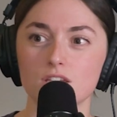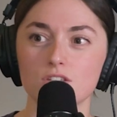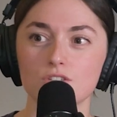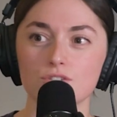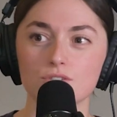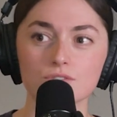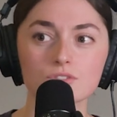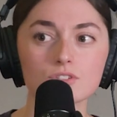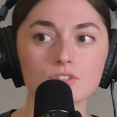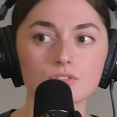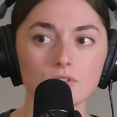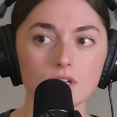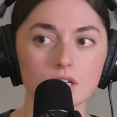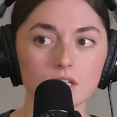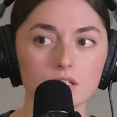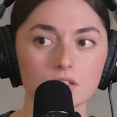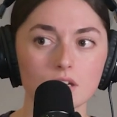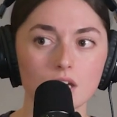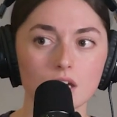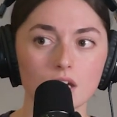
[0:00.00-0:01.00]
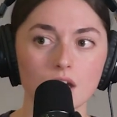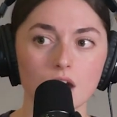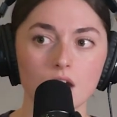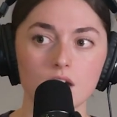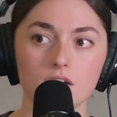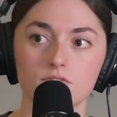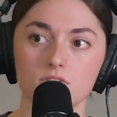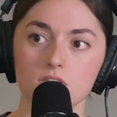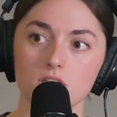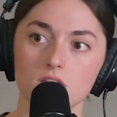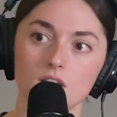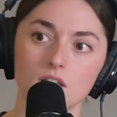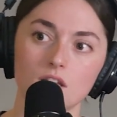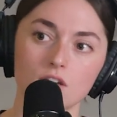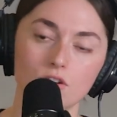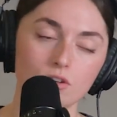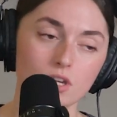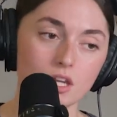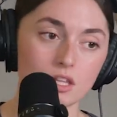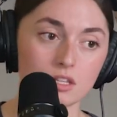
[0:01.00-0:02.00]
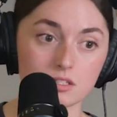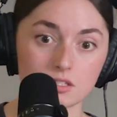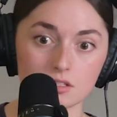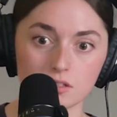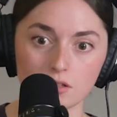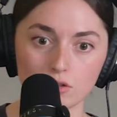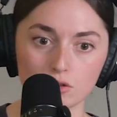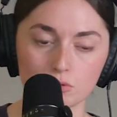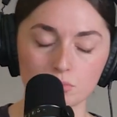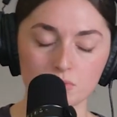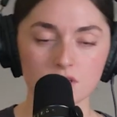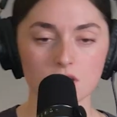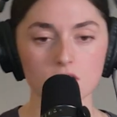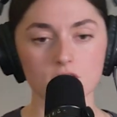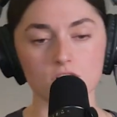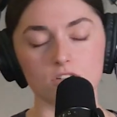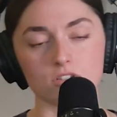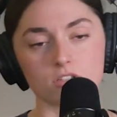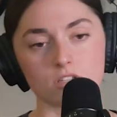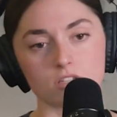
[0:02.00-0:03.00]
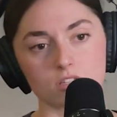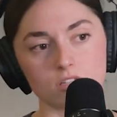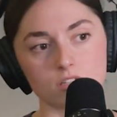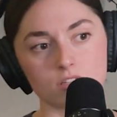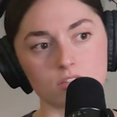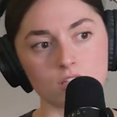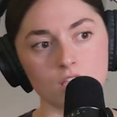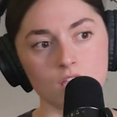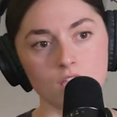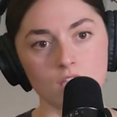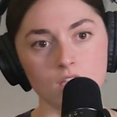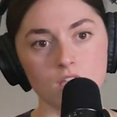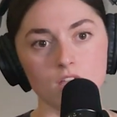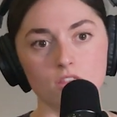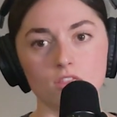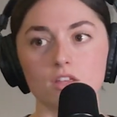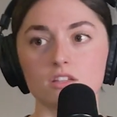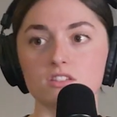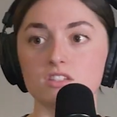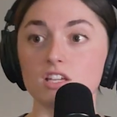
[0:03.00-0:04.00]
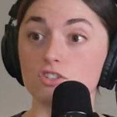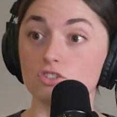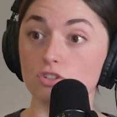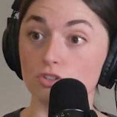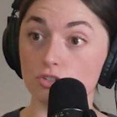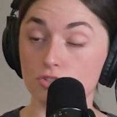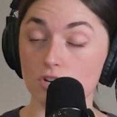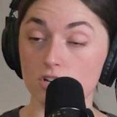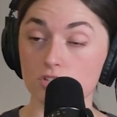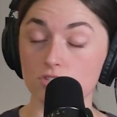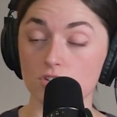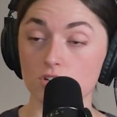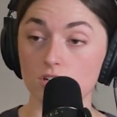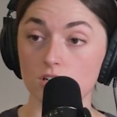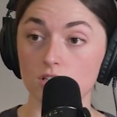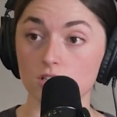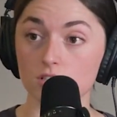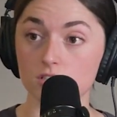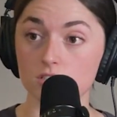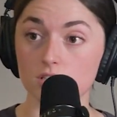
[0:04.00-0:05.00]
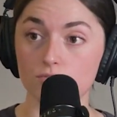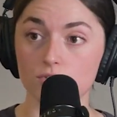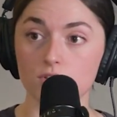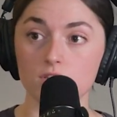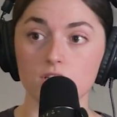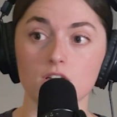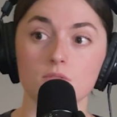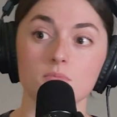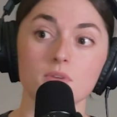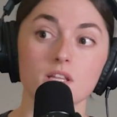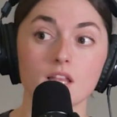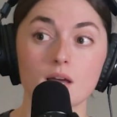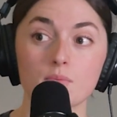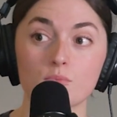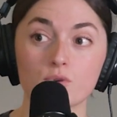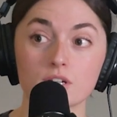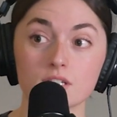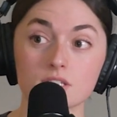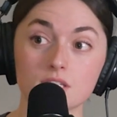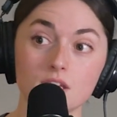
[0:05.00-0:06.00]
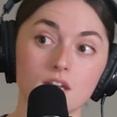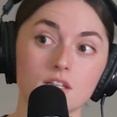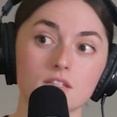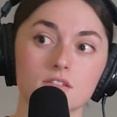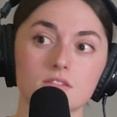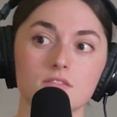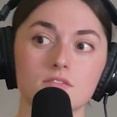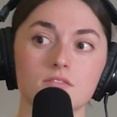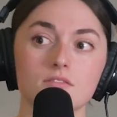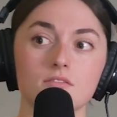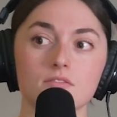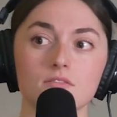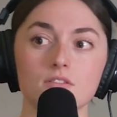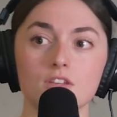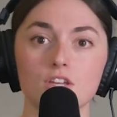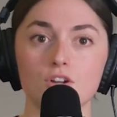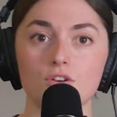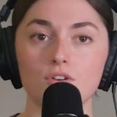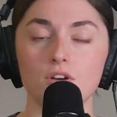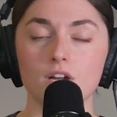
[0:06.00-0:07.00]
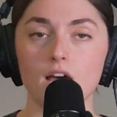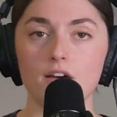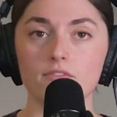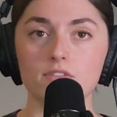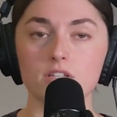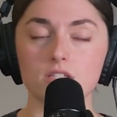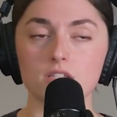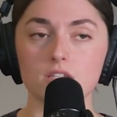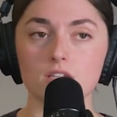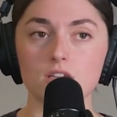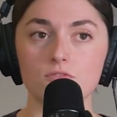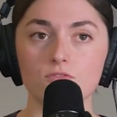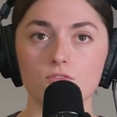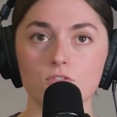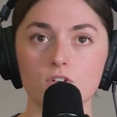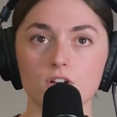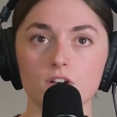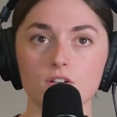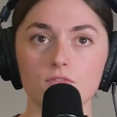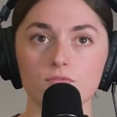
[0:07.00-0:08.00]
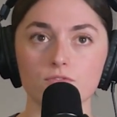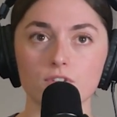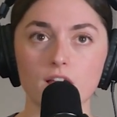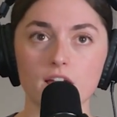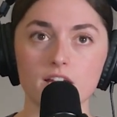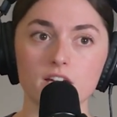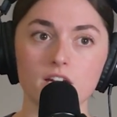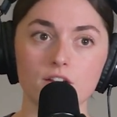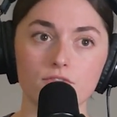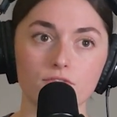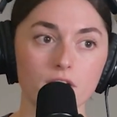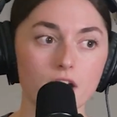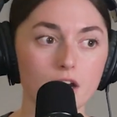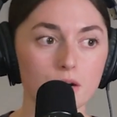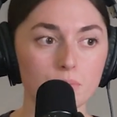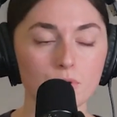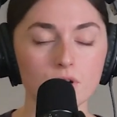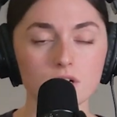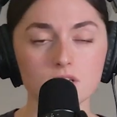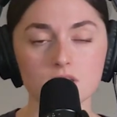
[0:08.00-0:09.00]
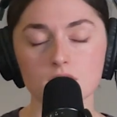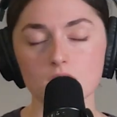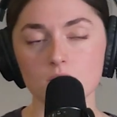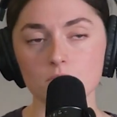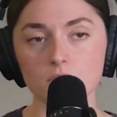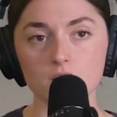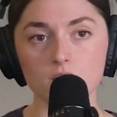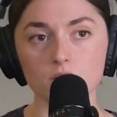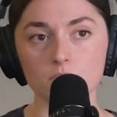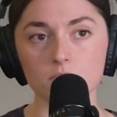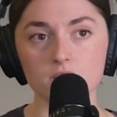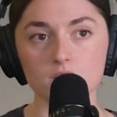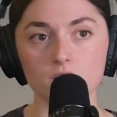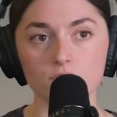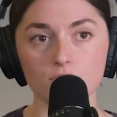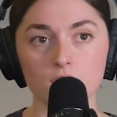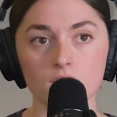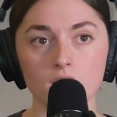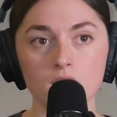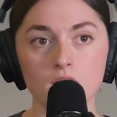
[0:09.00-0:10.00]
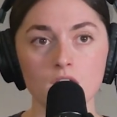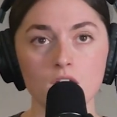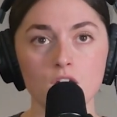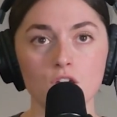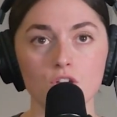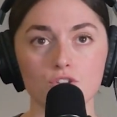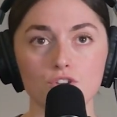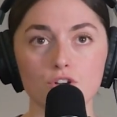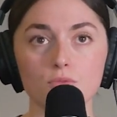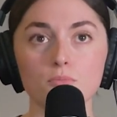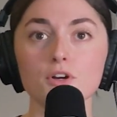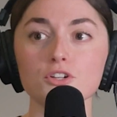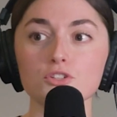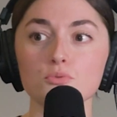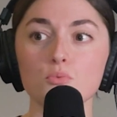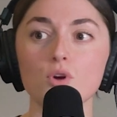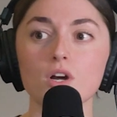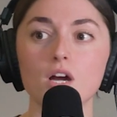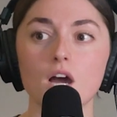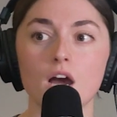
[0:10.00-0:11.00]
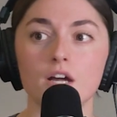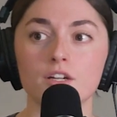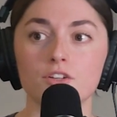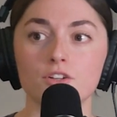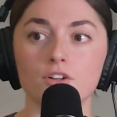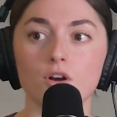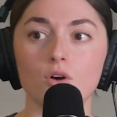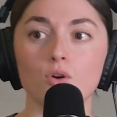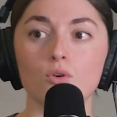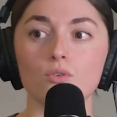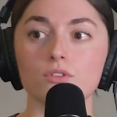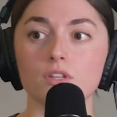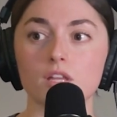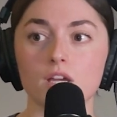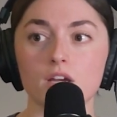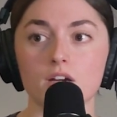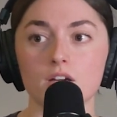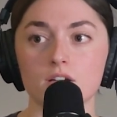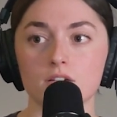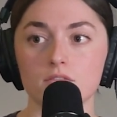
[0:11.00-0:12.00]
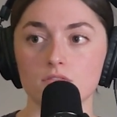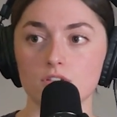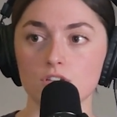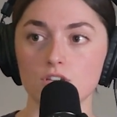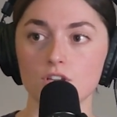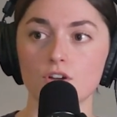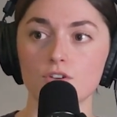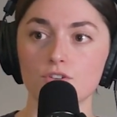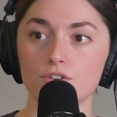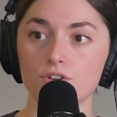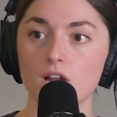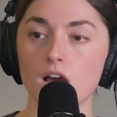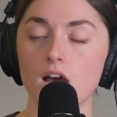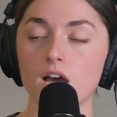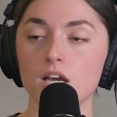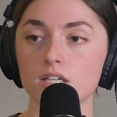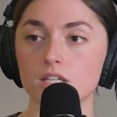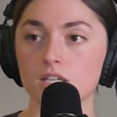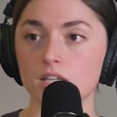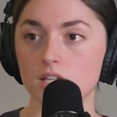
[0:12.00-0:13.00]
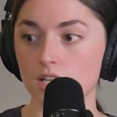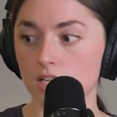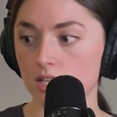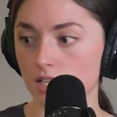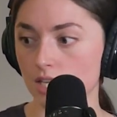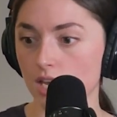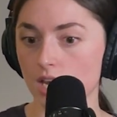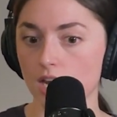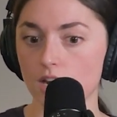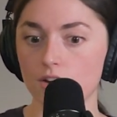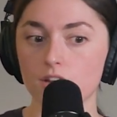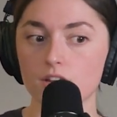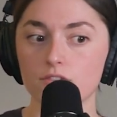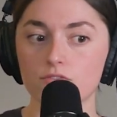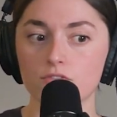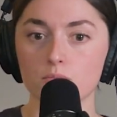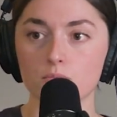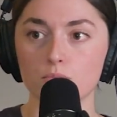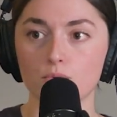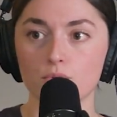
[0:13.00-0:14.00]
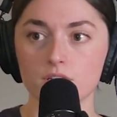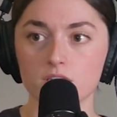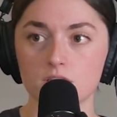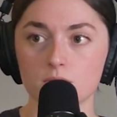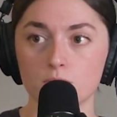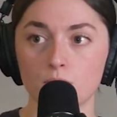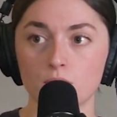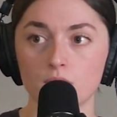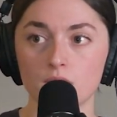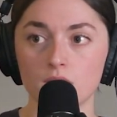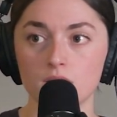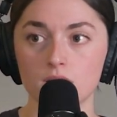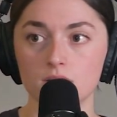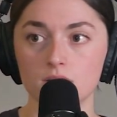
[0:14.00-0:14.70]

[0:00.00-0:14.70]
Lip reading: used to it and kind of see okay, this is local procedures. This is the sectional charts are going to look different. They're going to be a lot more intense, and obviously for flying to different airports, it's going to be a little bit different. You're much more on your own there. You're not getting carried from point to point.